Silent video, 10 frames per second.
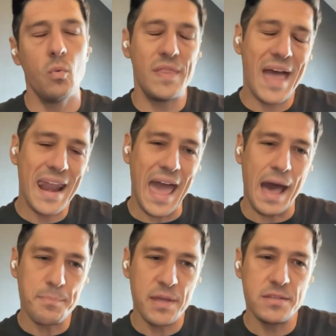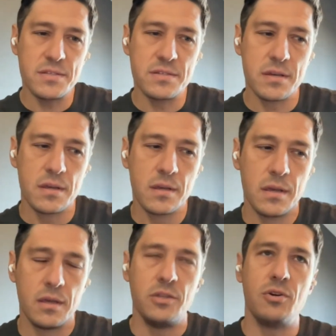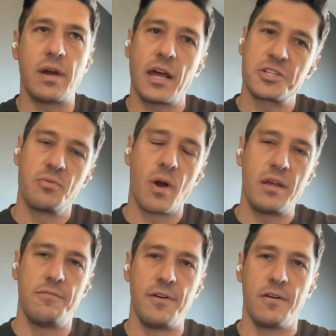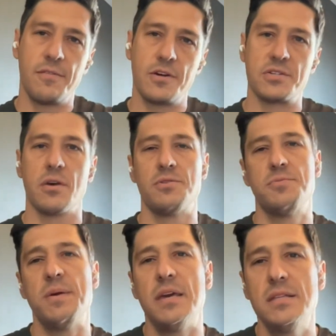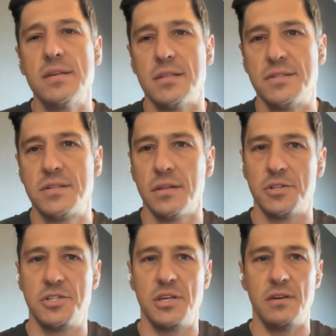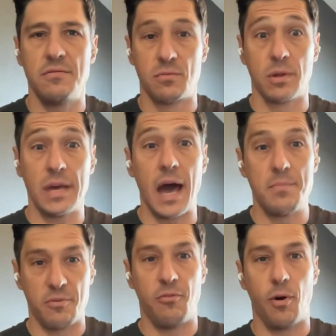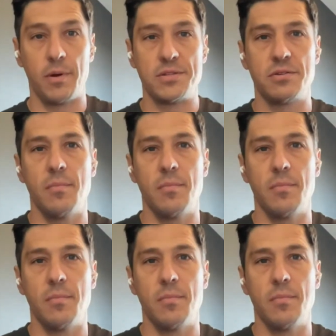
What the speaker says: When that happens, you can actually run at very, very slow speeds and still achieve really high performance.